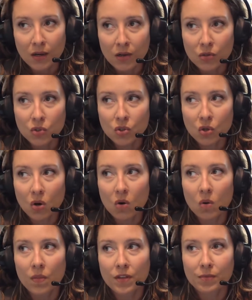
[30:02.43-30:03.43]

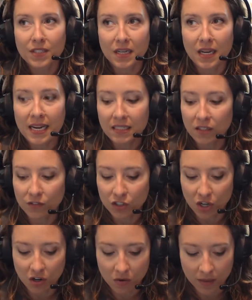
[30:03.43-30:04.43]
So there was a case of a
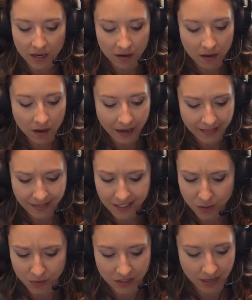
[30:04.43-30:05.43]
gentleman,
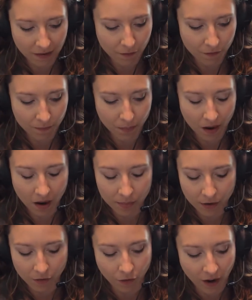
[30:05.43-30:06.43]
this was like probably
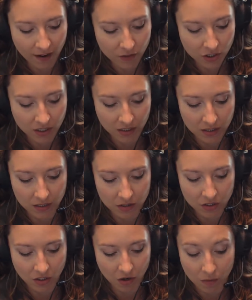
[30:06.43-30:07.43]
5 or 6
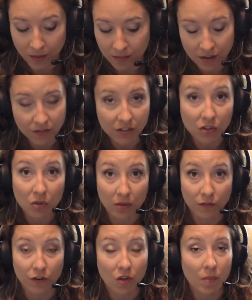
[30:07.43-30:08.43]
years ago, maybe even a little bit
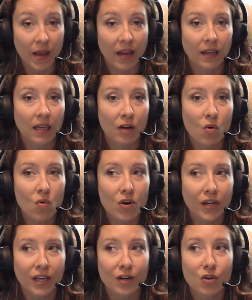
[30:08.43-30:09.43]
further back, in
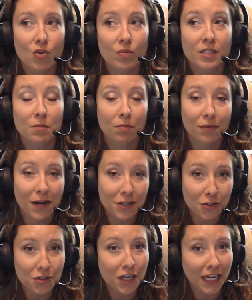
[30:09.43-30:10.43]
Oregon, who was
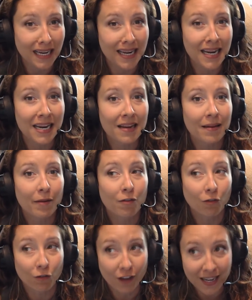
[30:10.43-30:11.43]
pressure canning
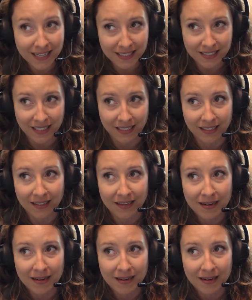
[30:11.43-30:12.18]
venison,